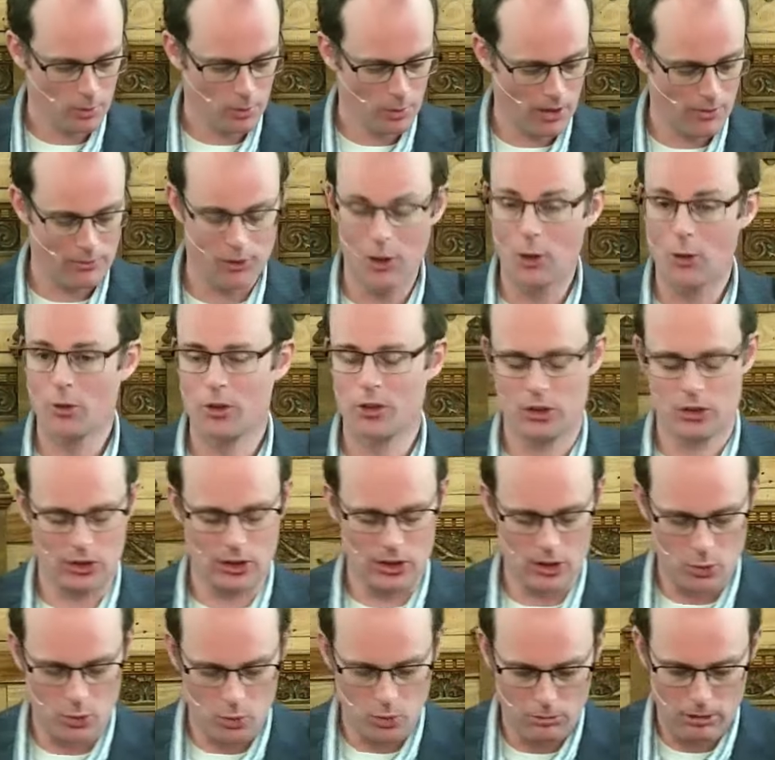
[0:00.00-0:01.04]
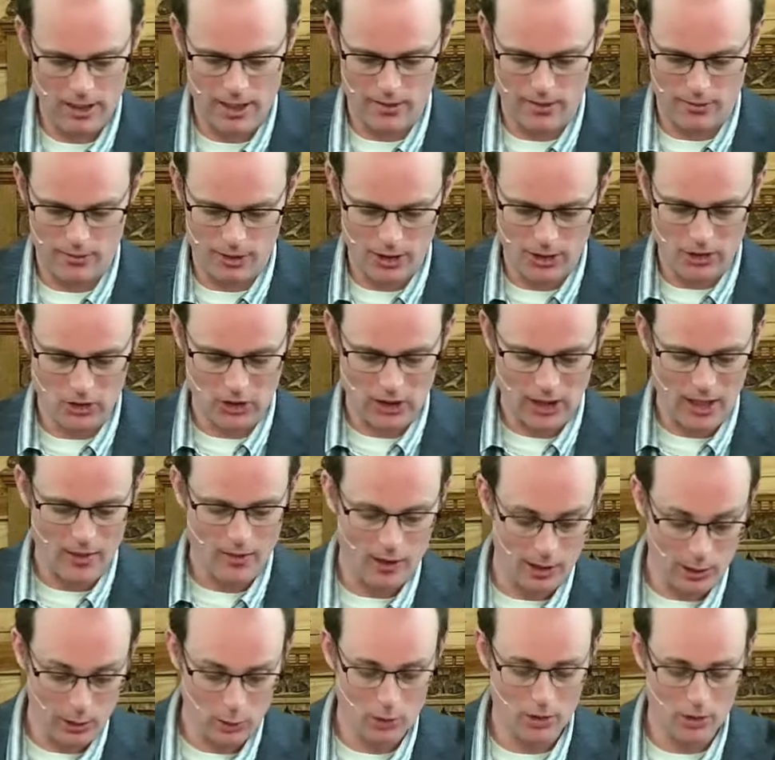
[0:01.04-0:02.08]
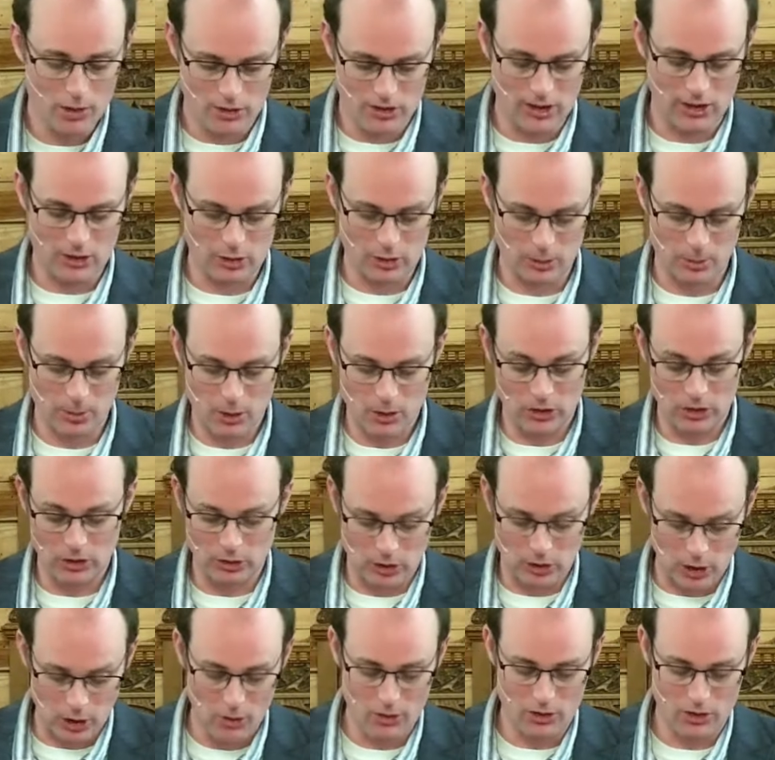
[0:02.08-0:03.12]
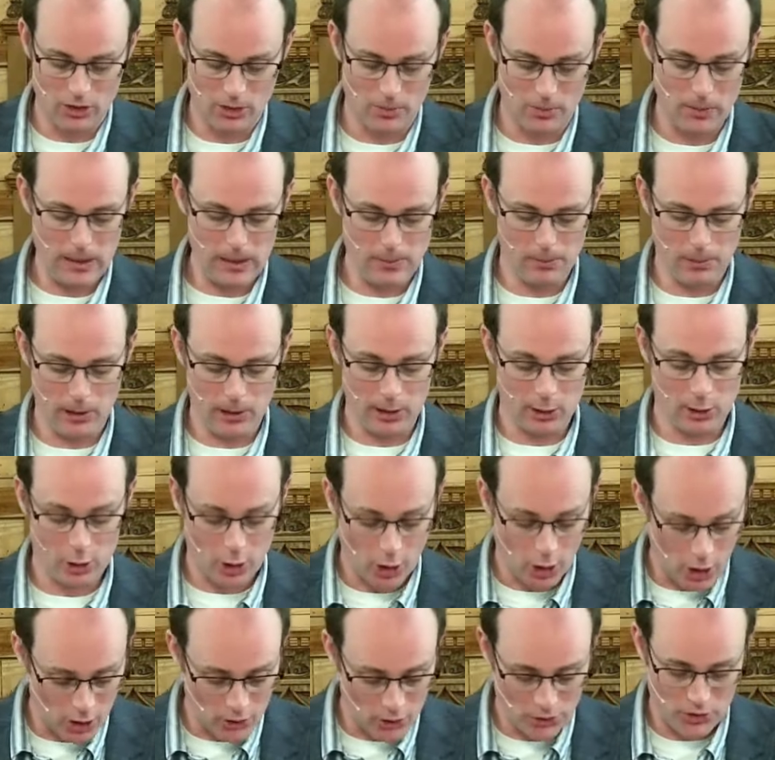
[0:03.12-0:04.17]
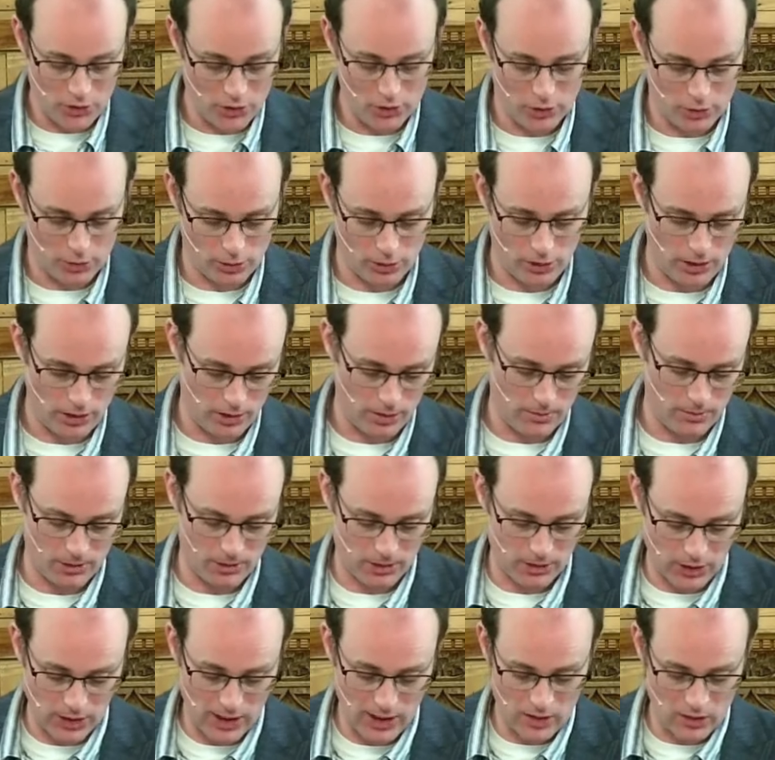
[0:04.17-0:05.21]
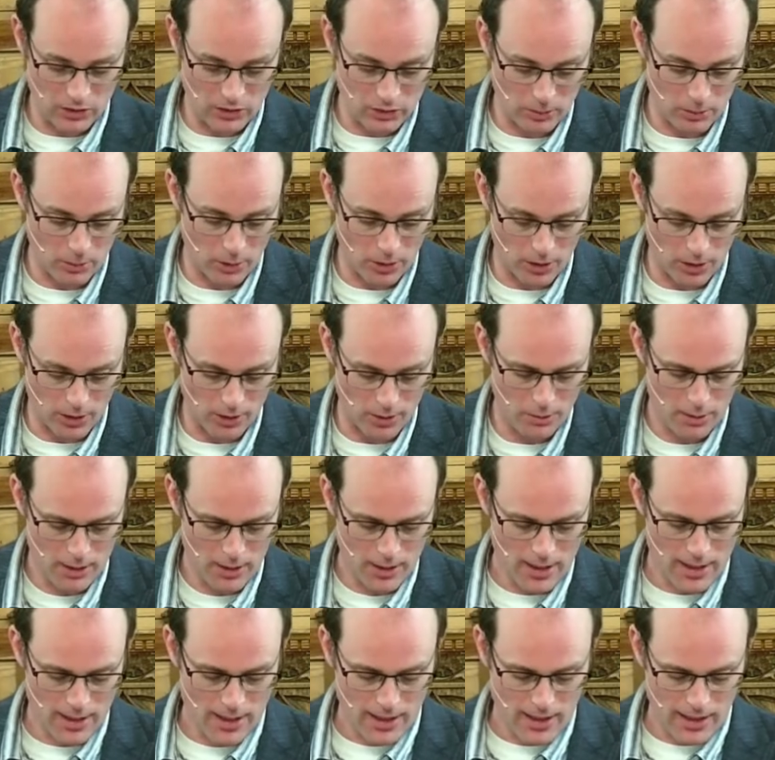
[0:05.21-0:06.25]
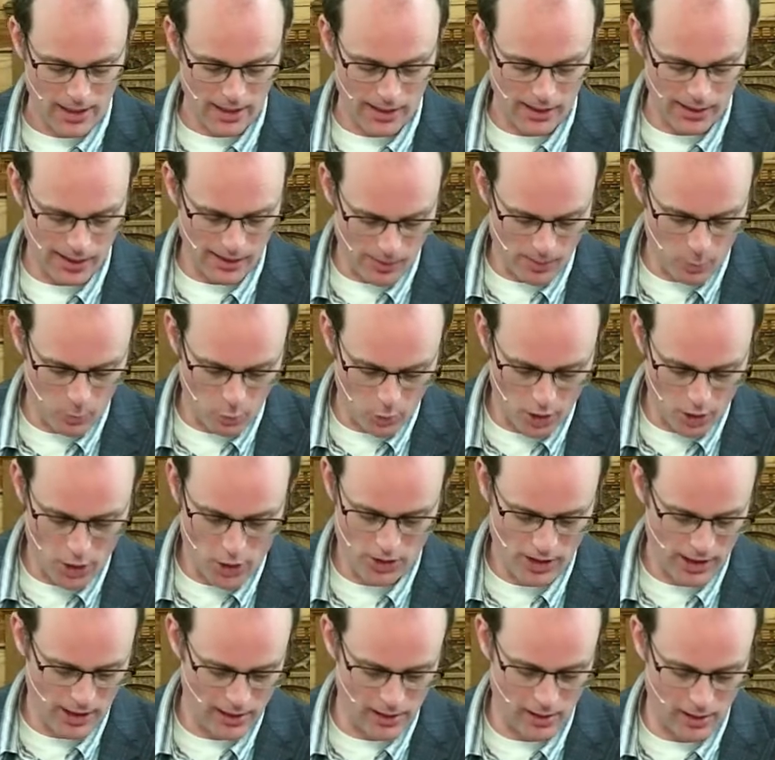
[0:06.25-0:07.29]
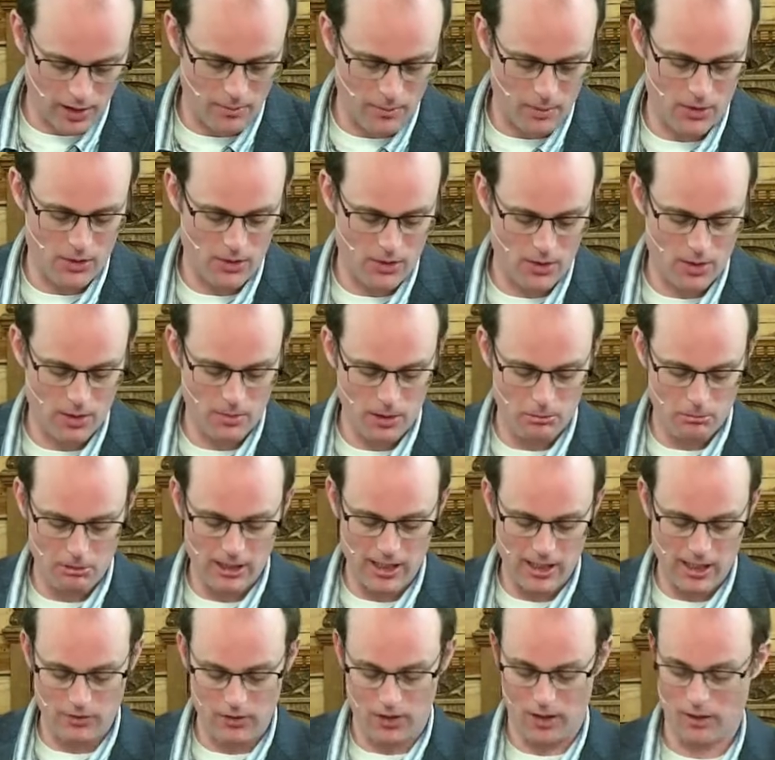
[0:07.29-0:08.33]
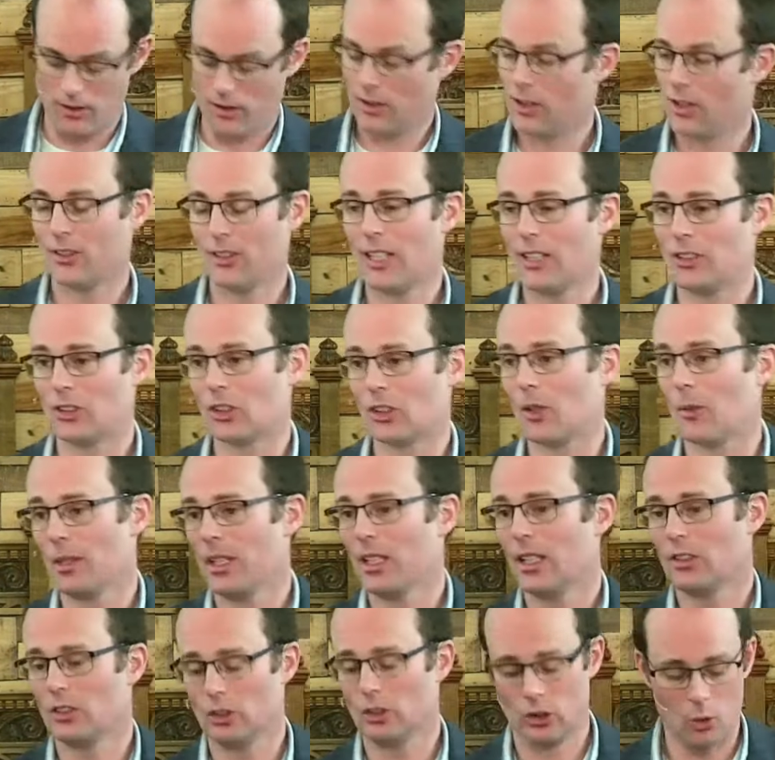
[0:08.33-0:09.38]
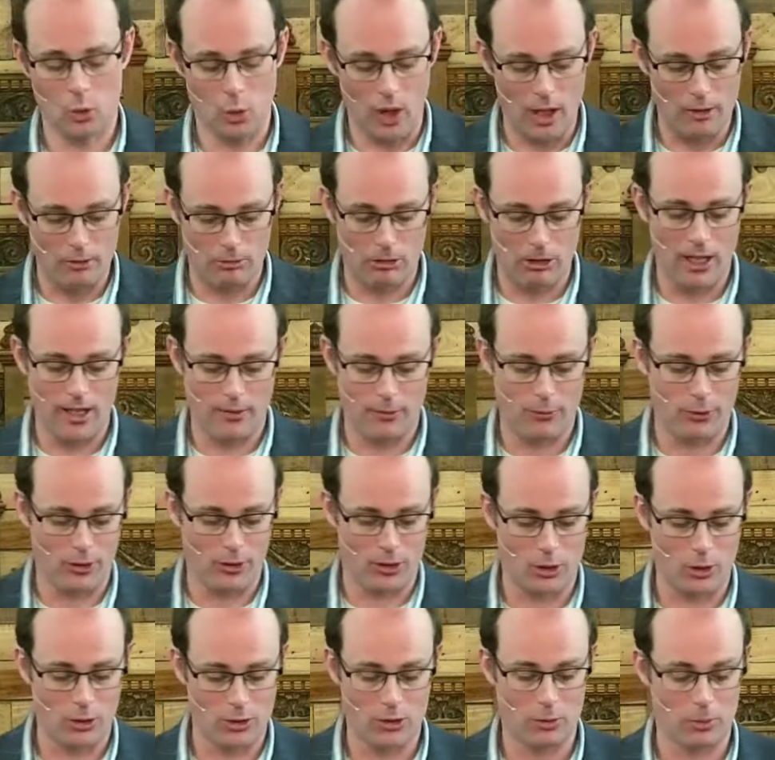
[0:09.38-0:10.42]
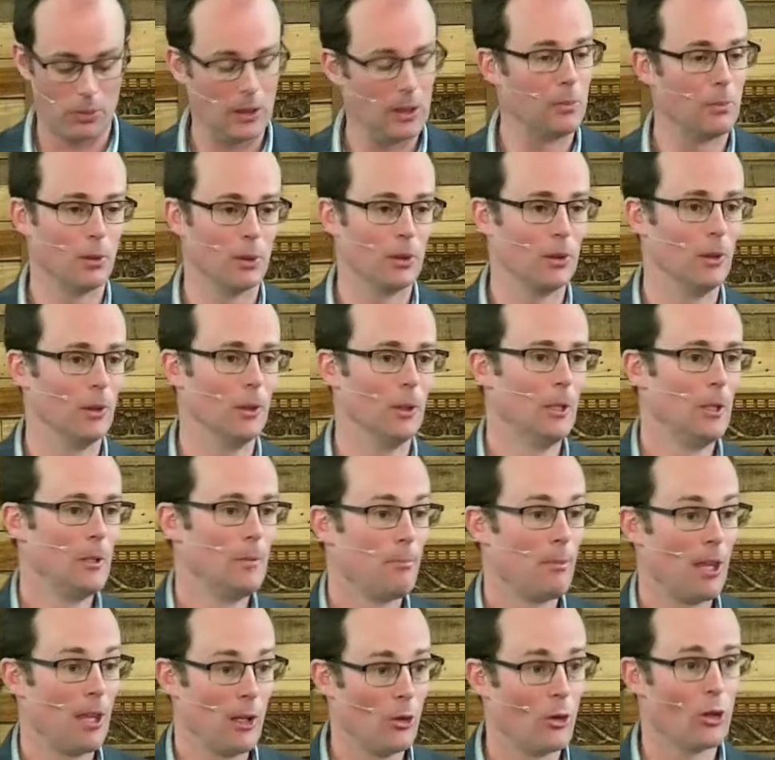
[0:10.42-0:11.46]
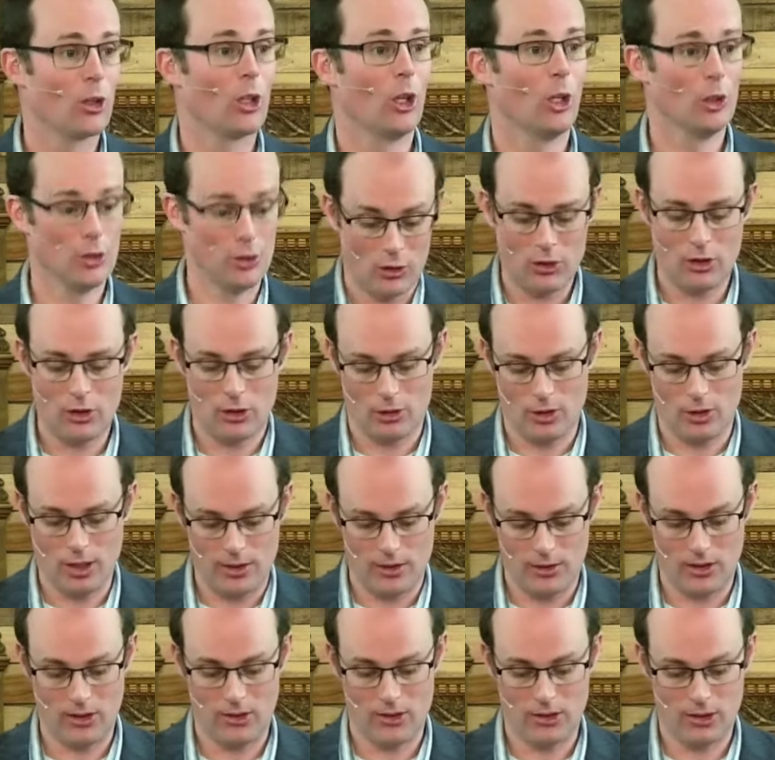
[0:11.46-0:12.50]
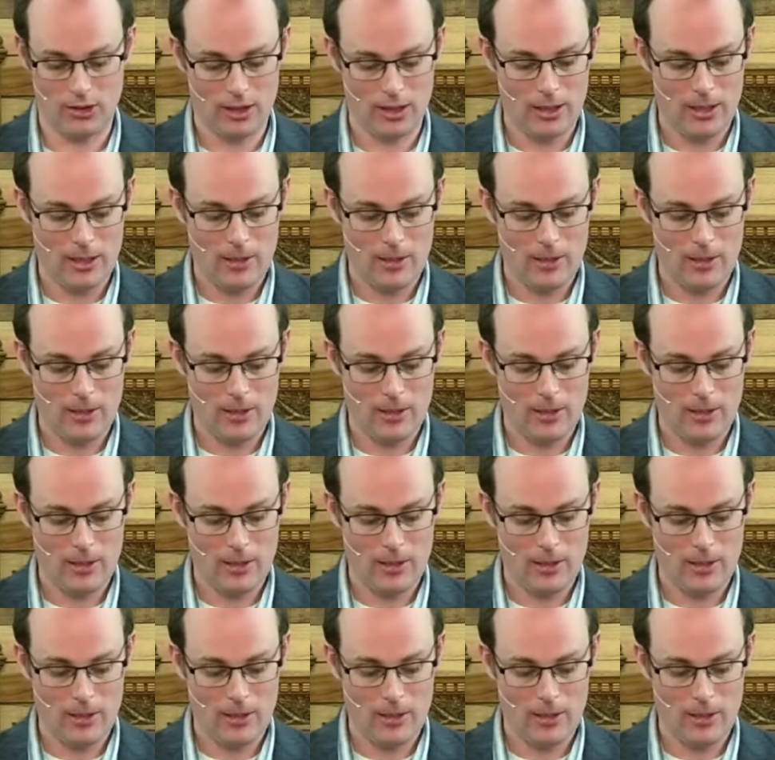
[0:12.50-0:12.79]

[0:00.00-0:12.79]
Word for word: You might have noticed it as we read it. Verse 10 The Lord said to Moses, Go to the people and consecrate them today and tomorrow, and let them wash their garments and be ready for the third day. Something isn't quite right for the God's people. They're not consecrated.